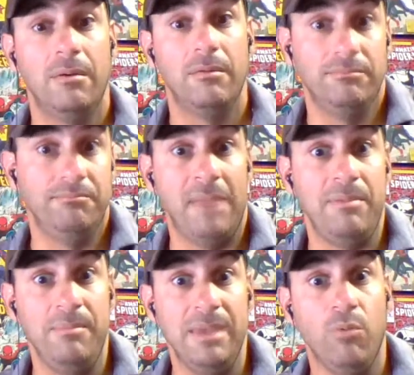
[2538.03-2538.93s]

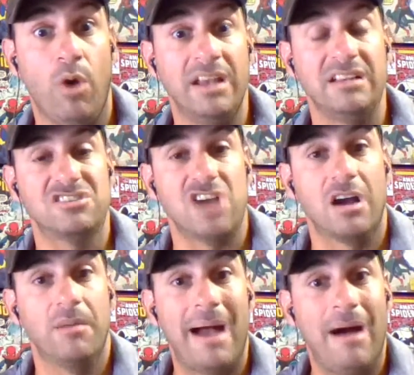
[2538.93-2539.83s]
maybe me wanting to talk
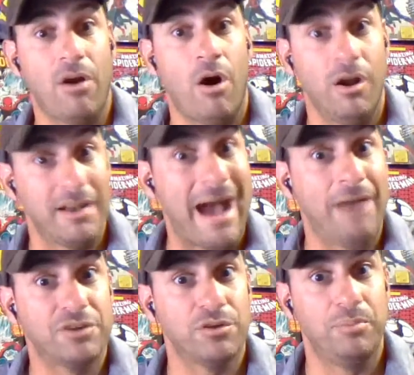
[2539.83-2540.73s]
about on
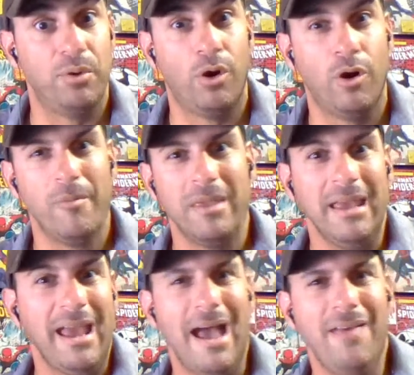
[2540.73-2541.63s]
after the poll.
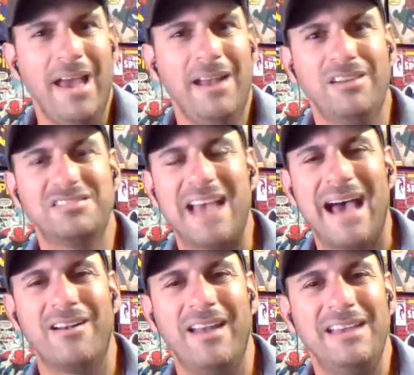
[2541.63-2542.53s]
And then on
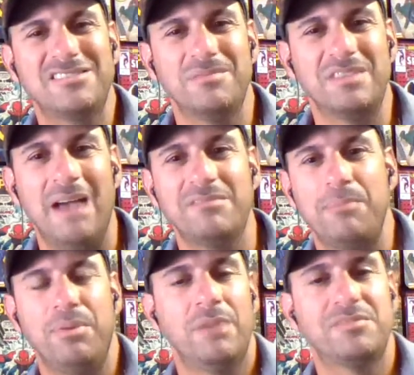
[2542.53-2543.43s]
Saturdays, sometimes I
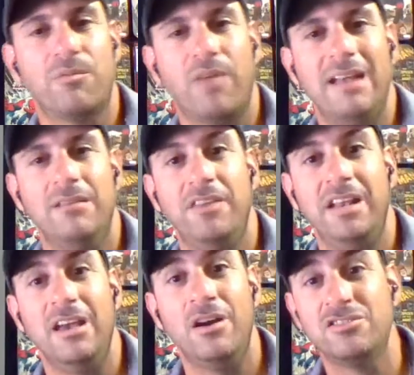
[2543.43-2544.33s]
put up some random
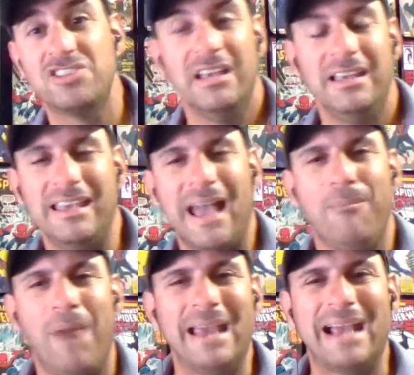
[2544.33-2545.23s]
videos. You got
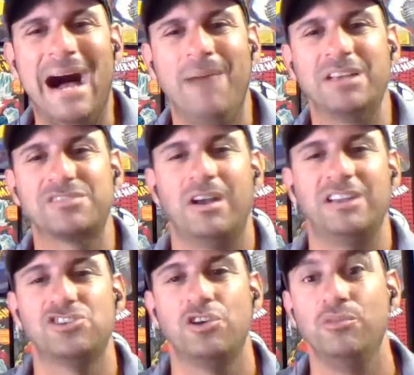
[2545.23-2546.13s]
my comics where I
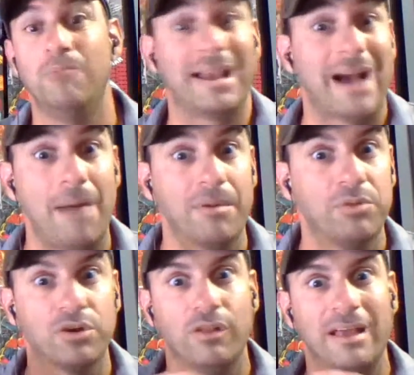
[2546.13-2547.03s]
show you my comic
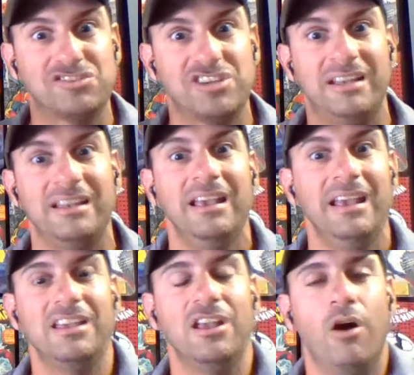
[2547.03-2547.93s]
book collection,
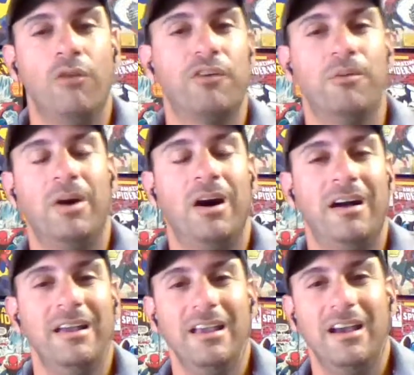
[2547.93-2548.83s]
you know, from that
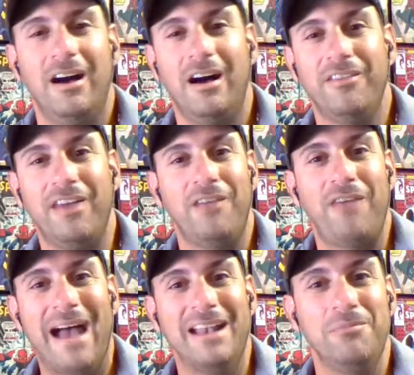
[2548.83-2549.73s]
I've
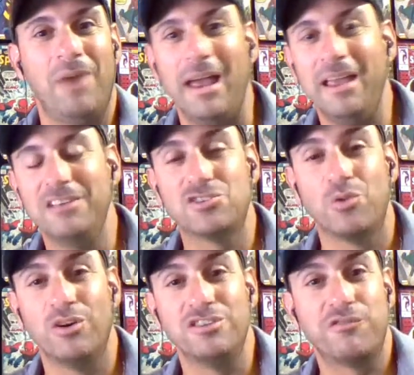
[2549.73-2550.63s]
had in my
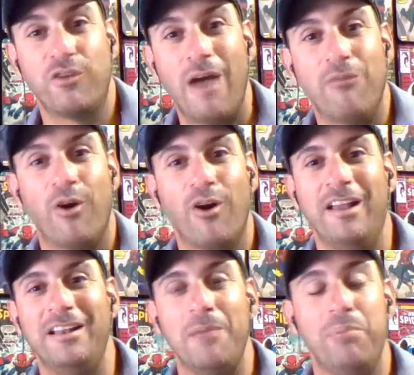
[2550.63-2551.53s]
storage forever, and
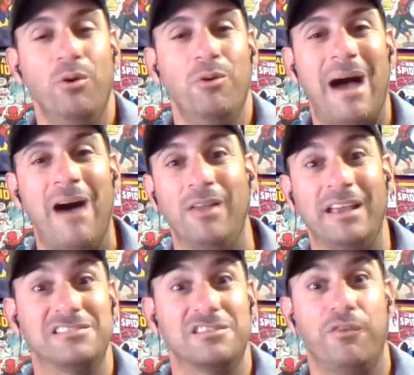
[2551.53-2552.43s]
I pull them out like
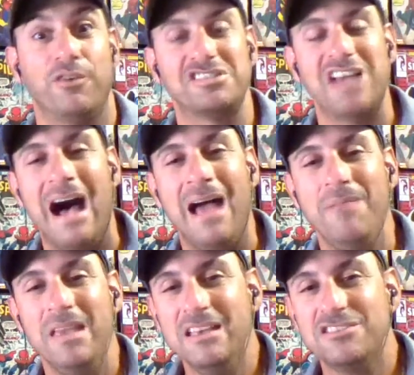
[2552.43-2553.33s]
it's the first time.
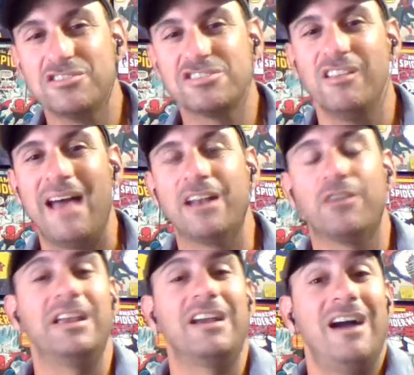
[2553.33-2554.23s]
So there's a lot of
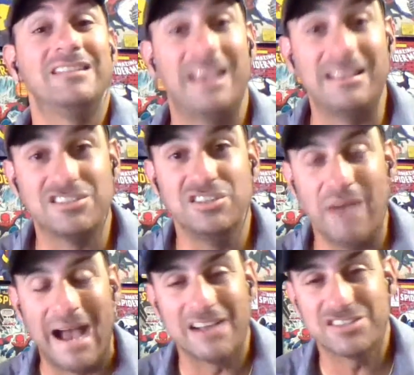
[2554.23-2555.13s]
great content to
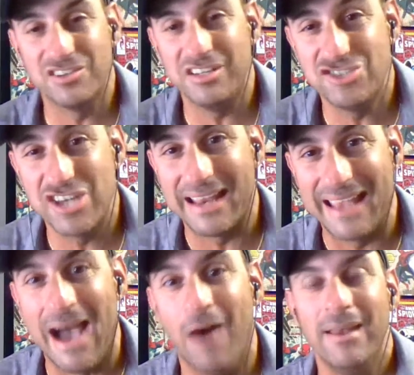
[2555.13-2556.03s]
actually check
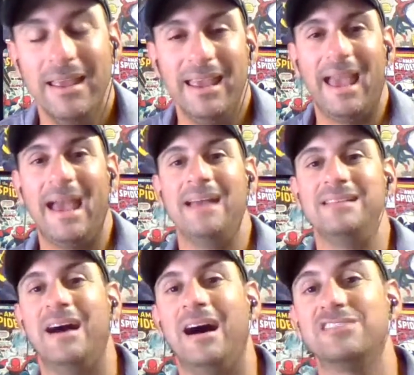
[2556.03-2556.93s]
out.
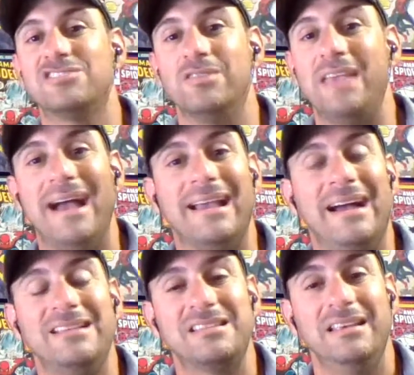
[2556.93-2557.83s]
And so, yeah,
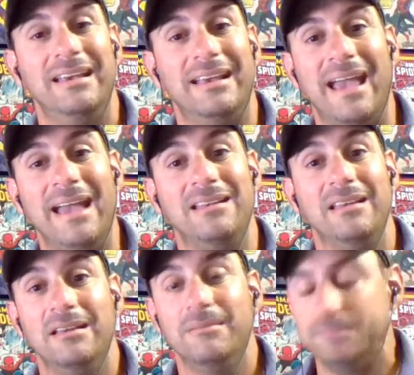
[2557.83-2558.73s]
guys, again,
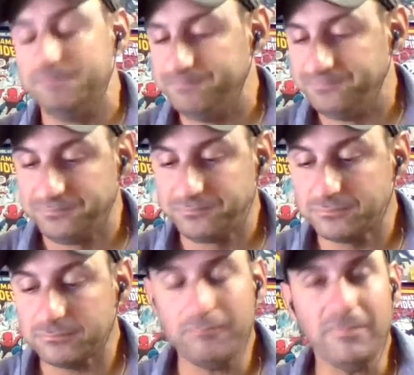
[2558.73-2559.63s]

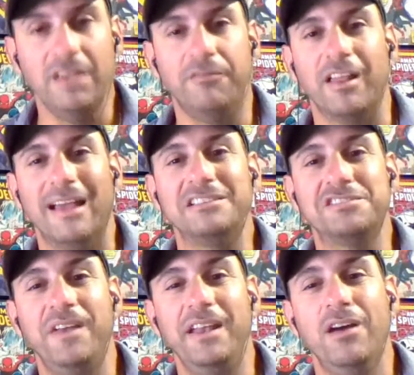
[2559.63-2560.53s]
if you like this
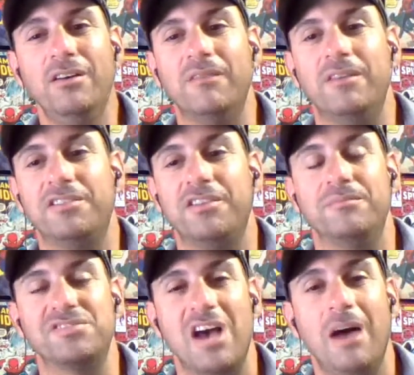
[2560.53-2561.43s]
video, give it a
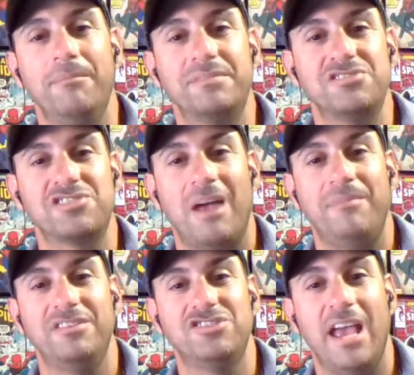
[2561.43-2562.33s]
thumbs up, subscribe to the
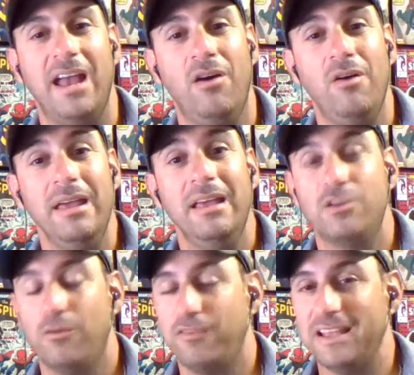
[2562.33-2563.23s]
channel. Don't
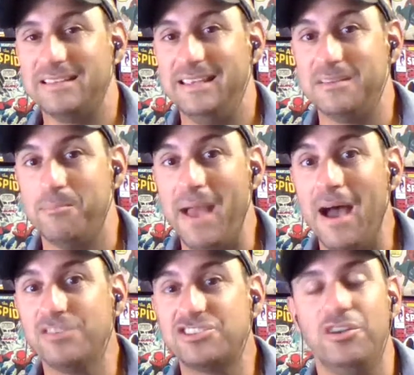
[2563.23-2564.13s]
forget to hit the bell
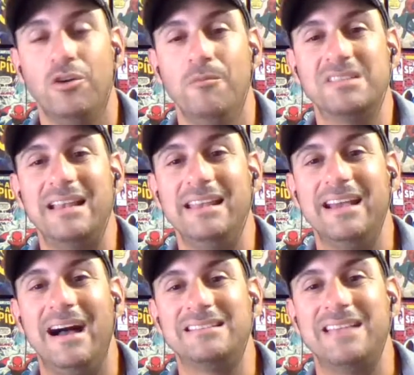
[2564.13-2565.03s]
so you don't miss any
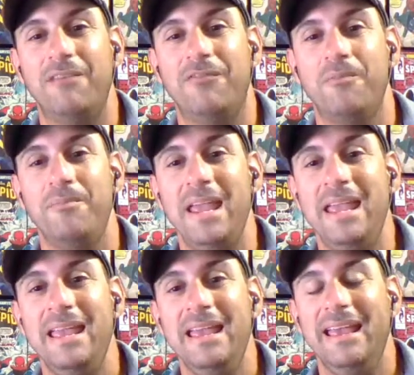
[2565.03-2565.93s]
content from me.
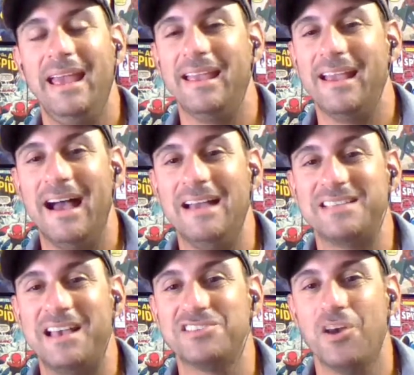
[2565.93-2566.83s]
And guys,
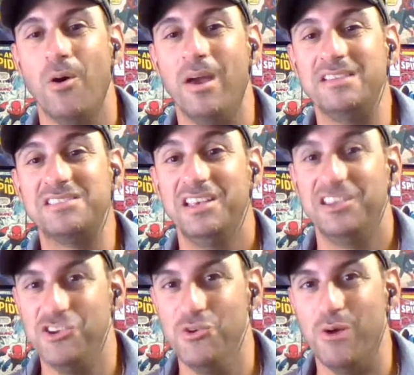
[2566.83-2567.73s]
as always,
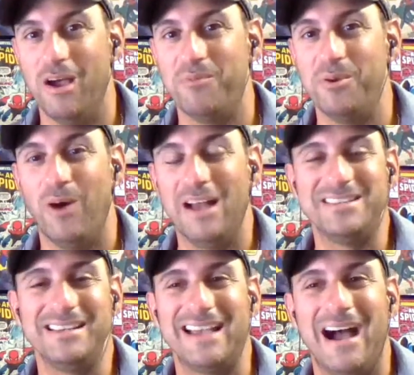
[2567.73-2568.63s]
you have been watching
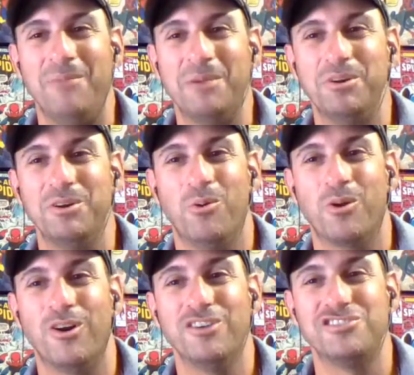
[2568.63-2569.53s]
Comic Book
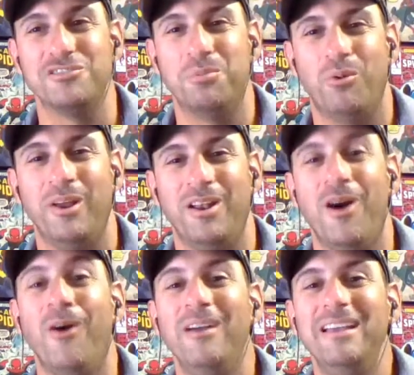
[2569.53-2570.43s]
Corner 2.0.
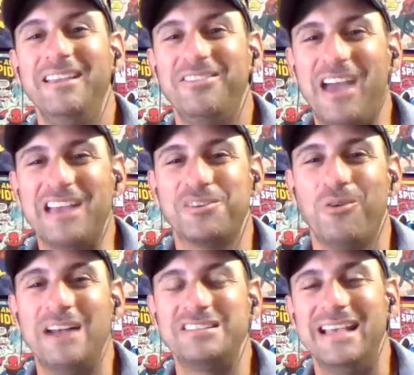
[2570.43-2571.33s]
Thanks for
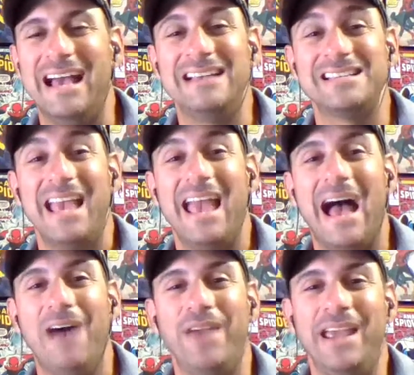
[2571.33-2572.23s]
watching, guys.
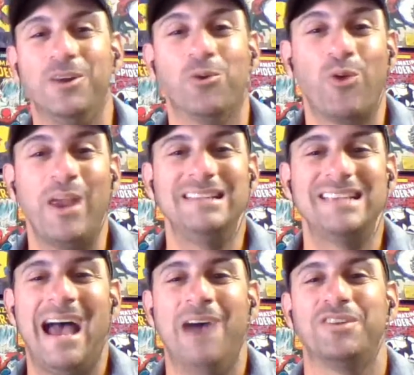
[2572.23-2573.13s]
Have a great
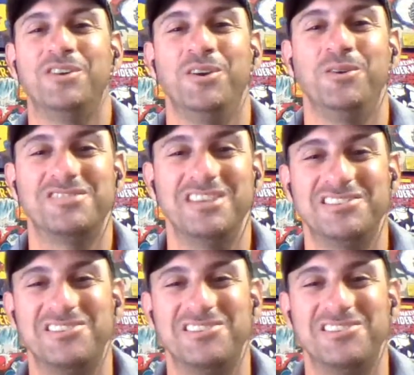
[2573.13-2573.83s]
afternoon. See you soon.